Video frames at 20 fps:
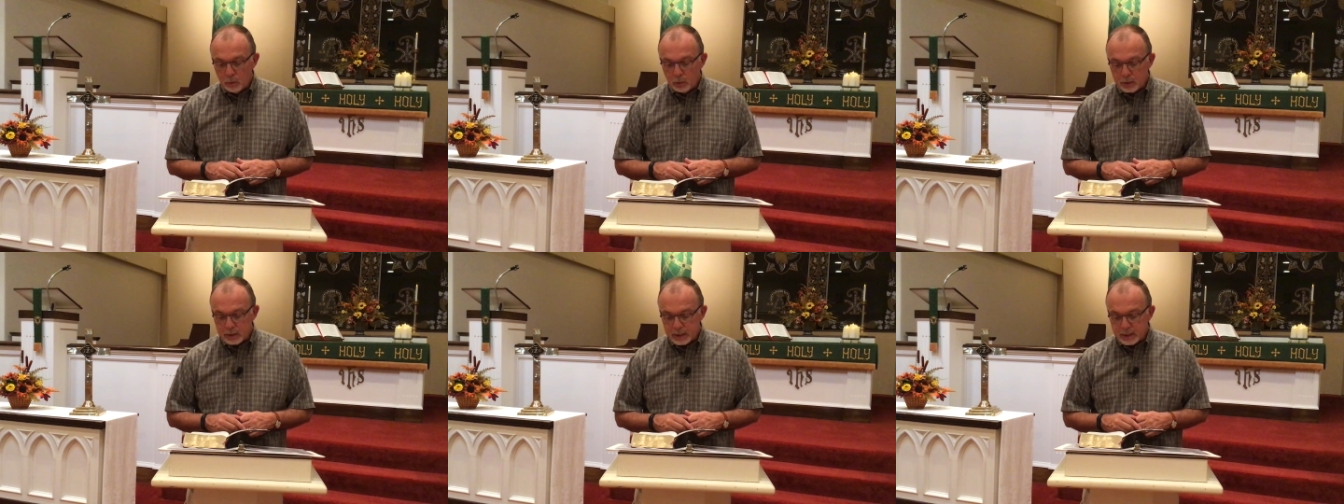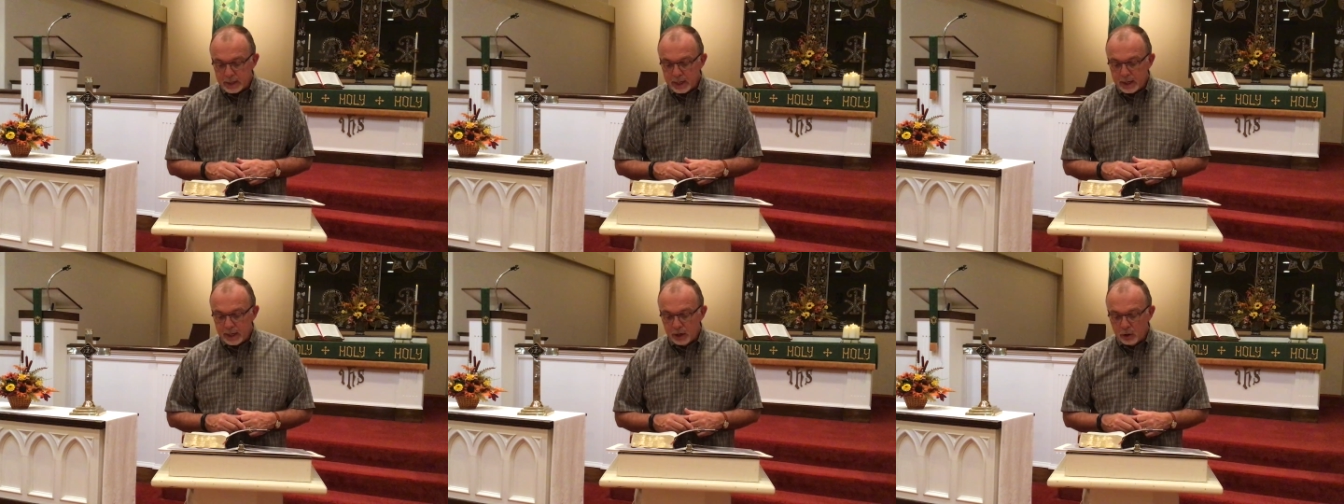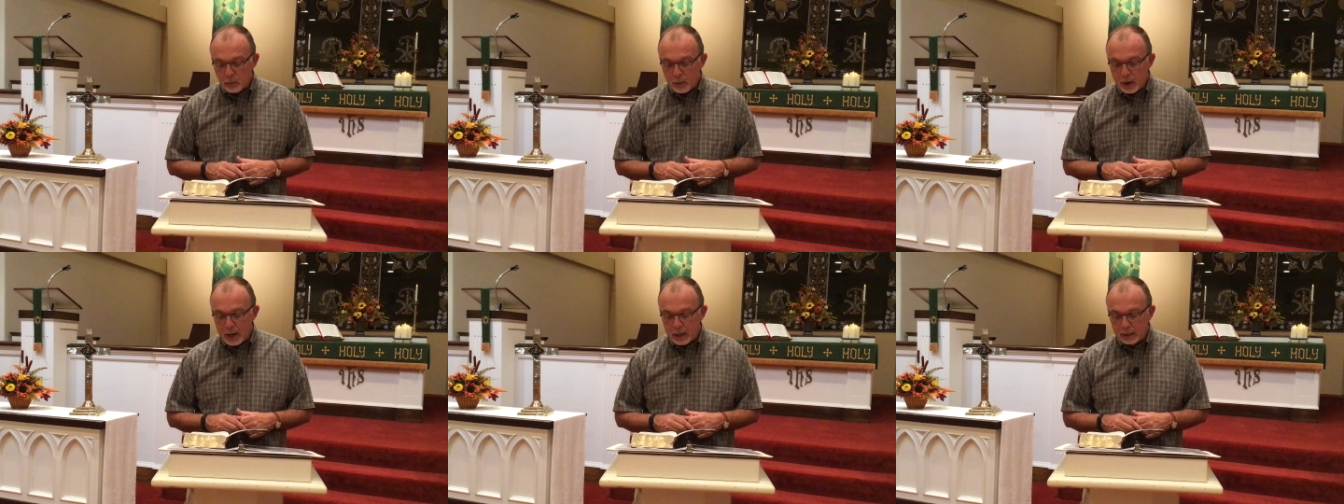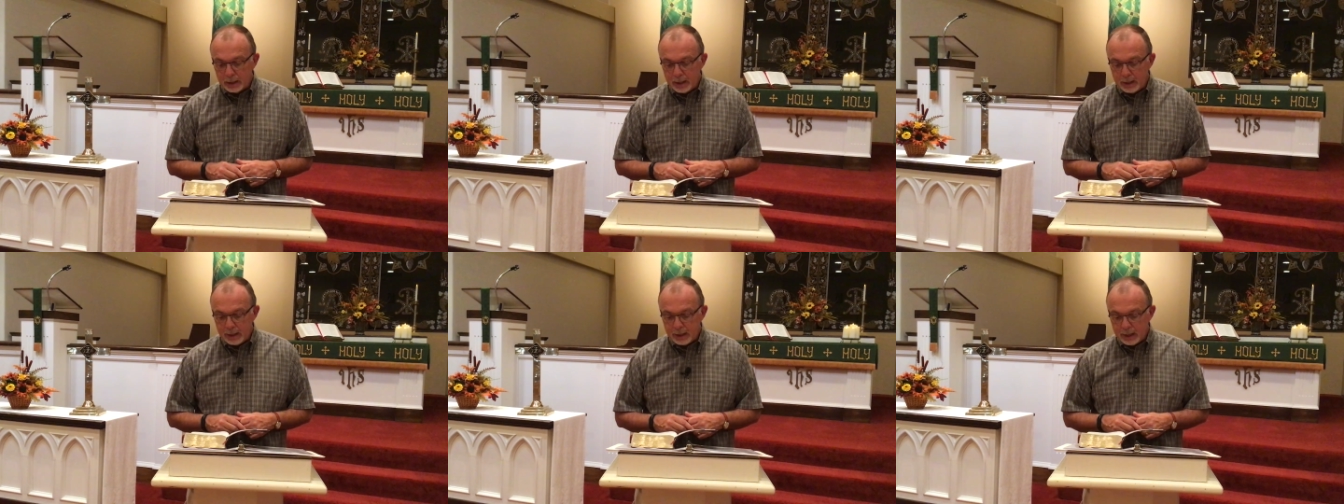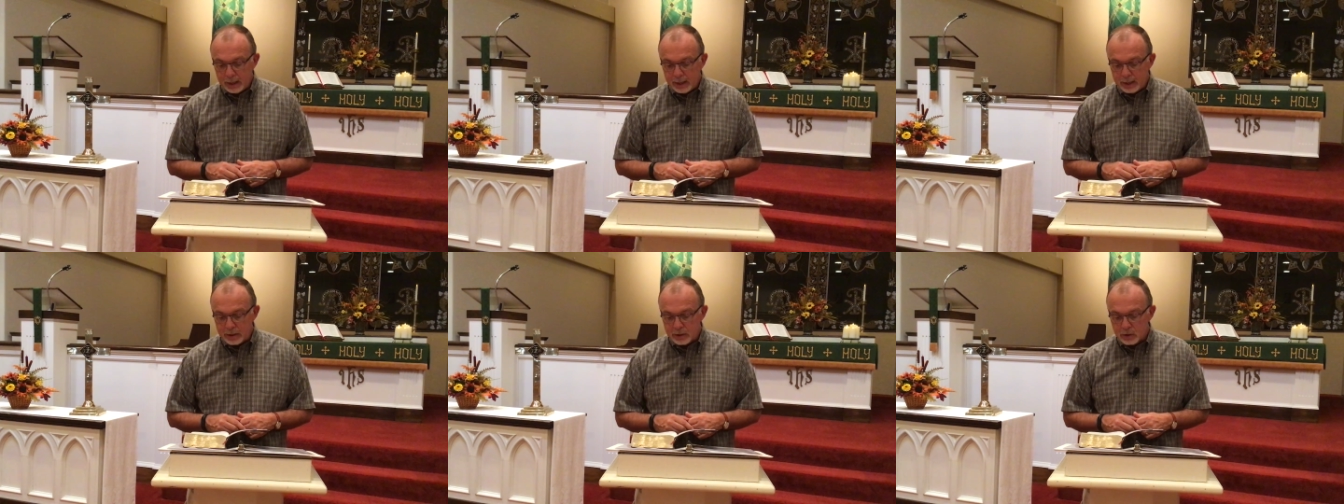were sinning greatly
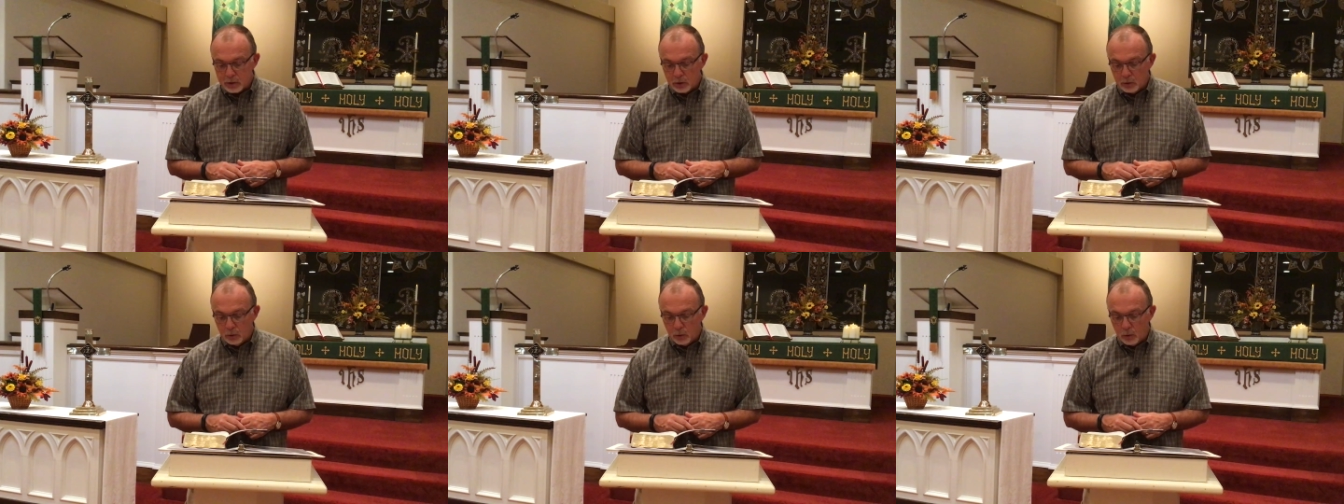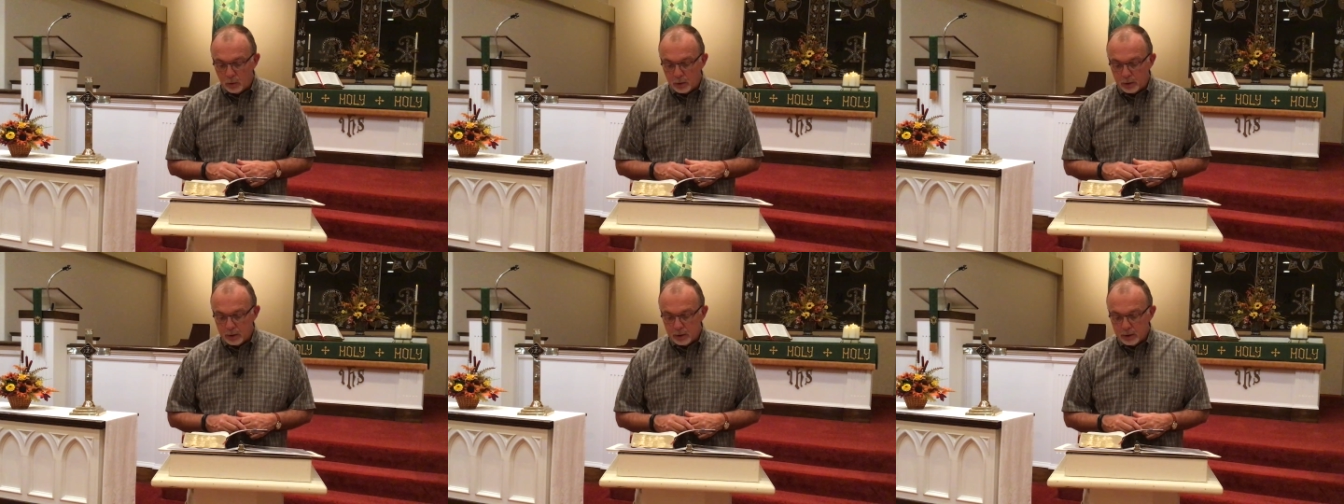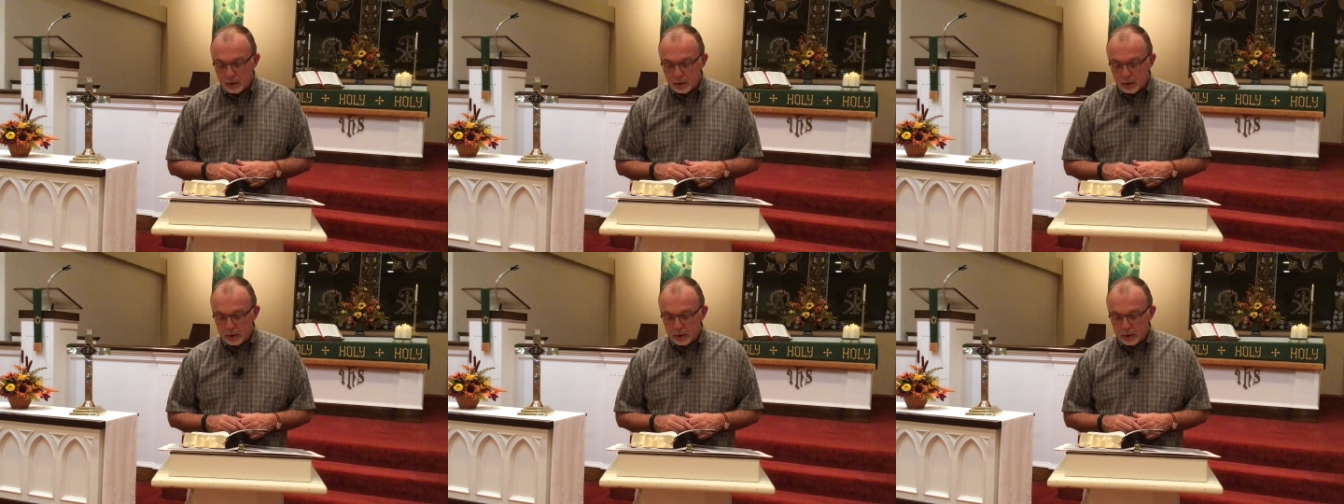against the Lord.